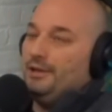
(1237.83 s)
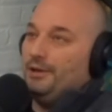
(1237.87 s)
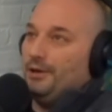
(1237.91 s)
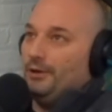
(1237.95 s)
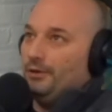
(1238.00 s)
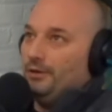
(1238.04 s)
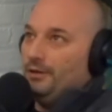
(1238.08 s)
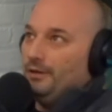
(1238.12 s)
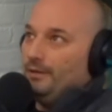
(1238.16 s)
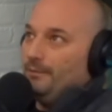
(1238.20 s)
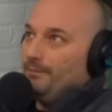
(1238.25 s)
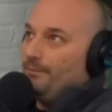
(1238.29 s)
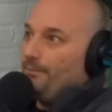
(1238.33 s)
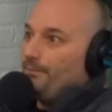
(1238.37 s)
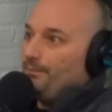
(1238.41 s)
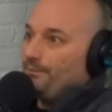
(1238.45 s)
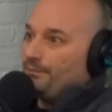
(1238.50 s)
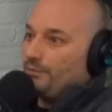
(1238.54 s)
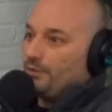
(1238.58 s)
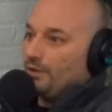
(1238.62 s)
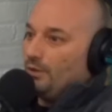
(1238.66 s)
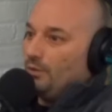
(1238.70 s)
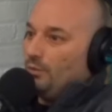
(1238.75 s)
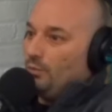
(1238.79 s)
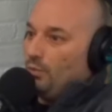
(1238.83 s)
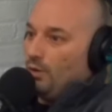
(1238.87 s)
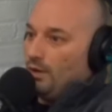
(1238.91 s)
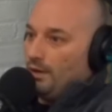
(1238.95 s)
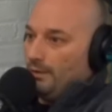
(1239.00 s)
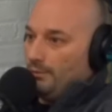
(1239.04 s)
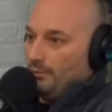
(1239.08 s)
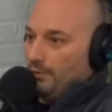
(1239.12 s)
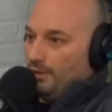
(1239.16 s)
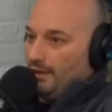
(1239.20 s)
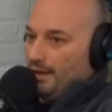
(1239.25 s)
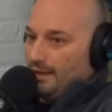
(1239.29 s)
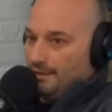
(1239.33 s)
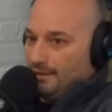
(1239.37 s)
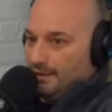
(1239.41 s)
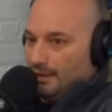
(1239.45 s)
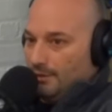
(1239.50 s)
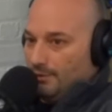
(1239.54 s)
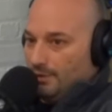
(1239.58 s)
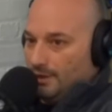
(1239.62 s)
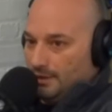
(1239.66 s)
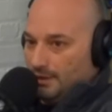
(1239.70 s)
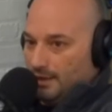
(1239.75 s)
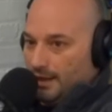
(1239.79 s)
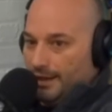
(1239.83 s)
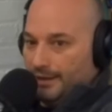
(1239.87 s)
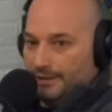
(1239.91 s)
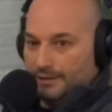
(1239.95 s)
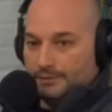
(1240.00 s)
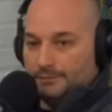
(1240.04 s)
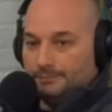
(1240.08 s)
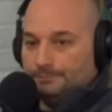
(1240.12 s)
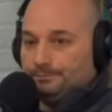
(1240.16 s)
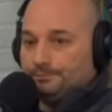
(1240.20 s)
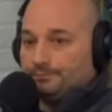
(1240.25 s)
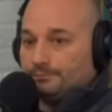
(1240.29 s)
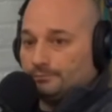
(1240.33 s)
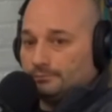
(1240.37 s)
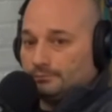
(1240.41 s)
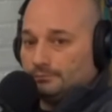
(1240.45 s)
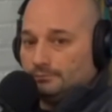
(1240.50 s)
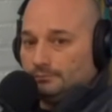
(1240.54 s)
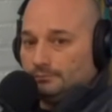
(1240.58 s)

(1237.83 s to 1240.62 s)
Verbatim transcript: You know one one last thing I want to say is